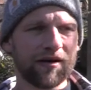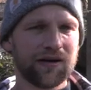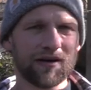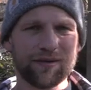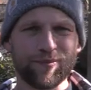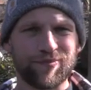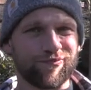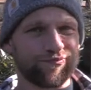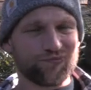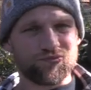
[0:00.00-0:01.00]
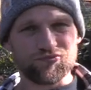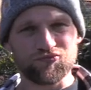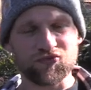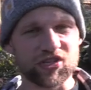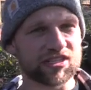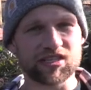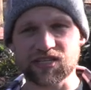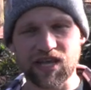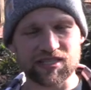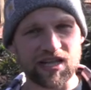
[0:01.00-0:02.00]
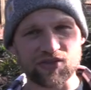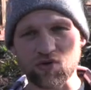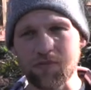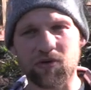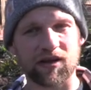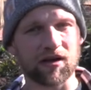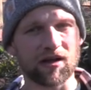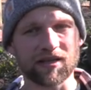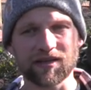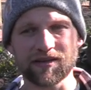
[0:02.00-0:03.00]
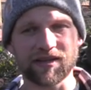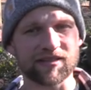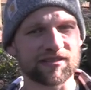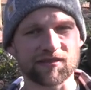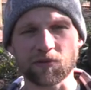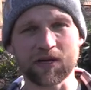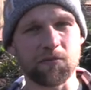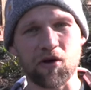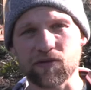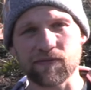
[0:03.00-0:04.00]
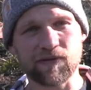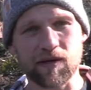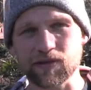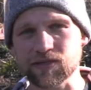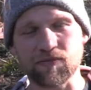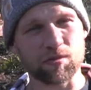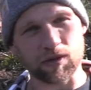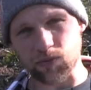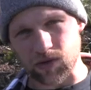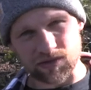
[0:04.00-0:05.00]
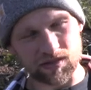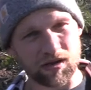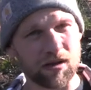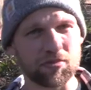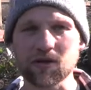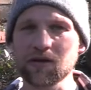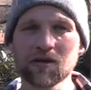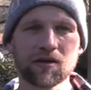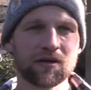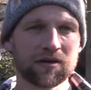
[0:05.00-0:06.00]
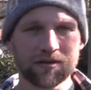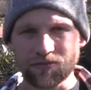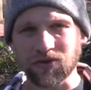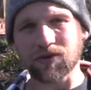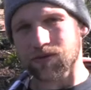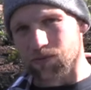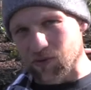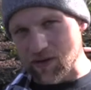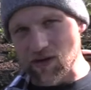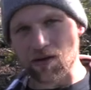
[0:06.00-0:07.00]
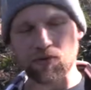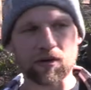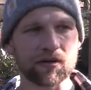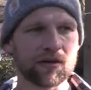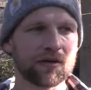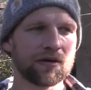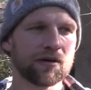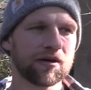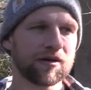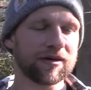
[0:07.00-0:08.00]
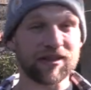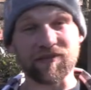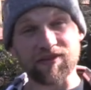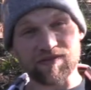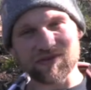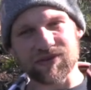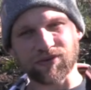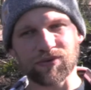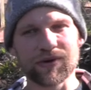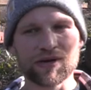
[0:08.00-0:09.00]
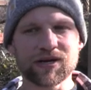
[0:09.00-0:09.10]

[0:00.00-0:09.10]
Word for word: Um, just because it has that drum break on it, and it's just become hard to find because everybody wants a copy. You know, your boy got one. Uh, love that too.